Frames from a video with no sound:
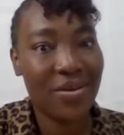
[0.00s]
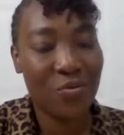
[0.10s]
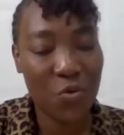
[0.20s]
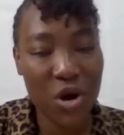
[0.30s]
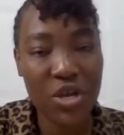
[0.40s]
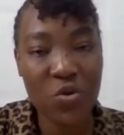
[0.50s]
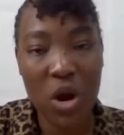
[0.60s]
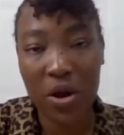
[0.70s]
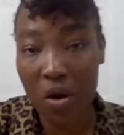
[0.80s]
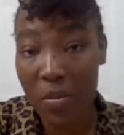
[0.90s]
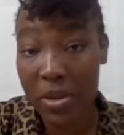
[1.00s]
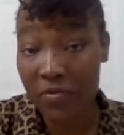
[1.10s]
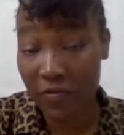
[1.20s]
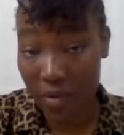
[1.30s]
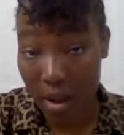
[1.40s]
where you are coming
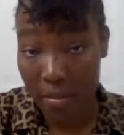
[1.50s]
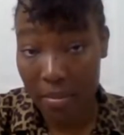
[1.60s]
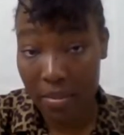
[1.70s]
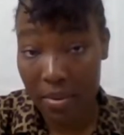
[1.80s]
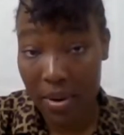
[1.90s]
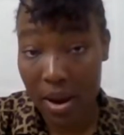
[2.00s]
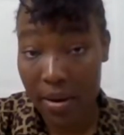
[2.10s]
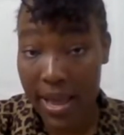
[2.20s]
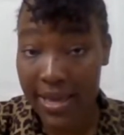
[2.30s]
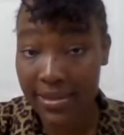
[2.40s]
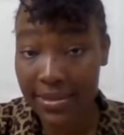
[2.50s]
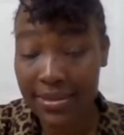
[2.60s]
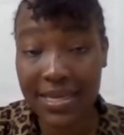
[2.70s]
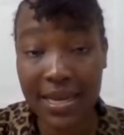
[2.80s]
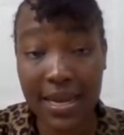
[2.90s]
from. All right?
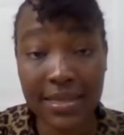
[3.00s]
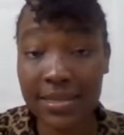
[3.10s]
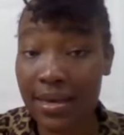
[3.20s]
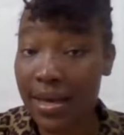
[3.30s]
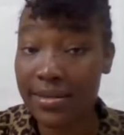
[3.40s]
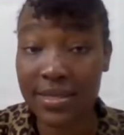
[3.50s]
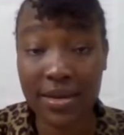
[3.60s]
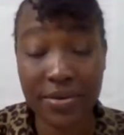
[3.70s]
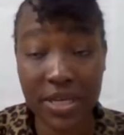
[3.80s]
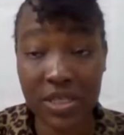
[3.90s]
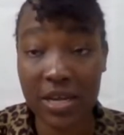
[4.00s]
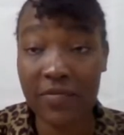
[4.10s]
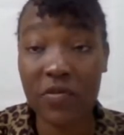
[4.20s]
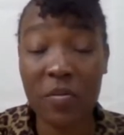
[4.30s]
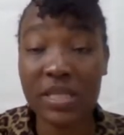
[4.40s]
Take that into consideration.
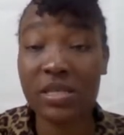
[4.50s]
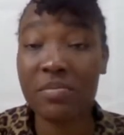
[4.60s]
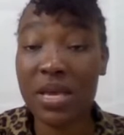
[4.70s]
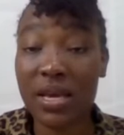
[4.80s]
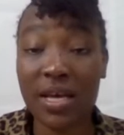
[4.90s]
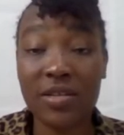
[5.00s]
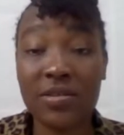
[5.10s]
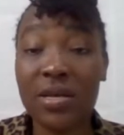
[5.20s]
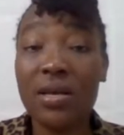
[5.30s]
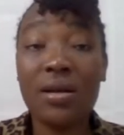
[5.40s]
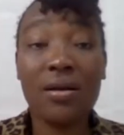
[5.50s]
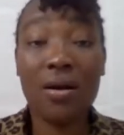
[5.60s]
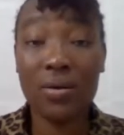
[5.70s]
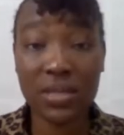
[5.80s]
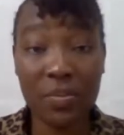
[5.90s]
For my Jamaican
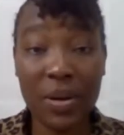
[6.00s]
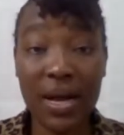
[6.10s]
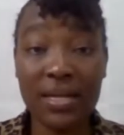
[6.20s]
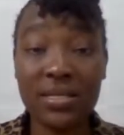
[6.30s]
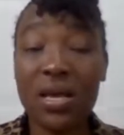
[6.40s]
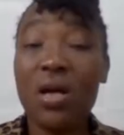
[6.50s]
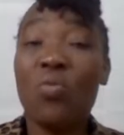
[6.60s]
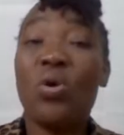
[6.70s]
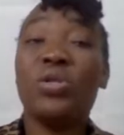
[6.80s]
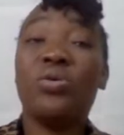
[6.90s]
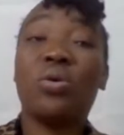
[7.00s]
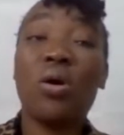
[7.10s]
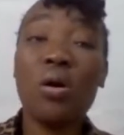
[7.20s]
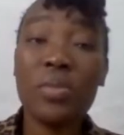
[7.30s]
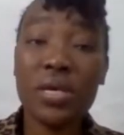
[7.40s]
counterparts, when you
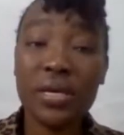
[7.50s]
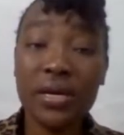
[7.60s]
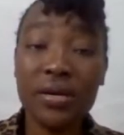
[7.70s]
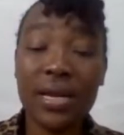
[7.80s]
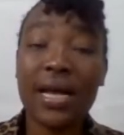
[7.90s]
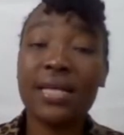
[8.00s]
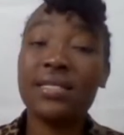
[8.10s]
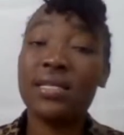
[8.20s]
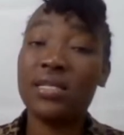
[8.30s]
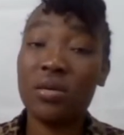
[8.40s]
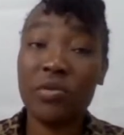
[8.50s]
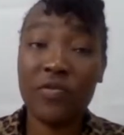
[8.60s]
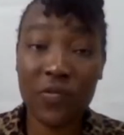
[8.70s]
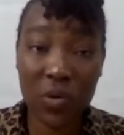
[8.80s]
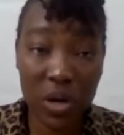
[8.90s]
come here, like I said to you
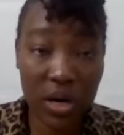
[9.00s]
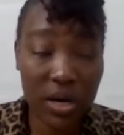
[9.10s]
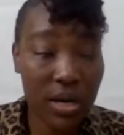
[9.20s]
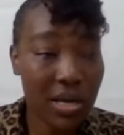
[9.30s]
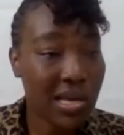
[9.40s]
before,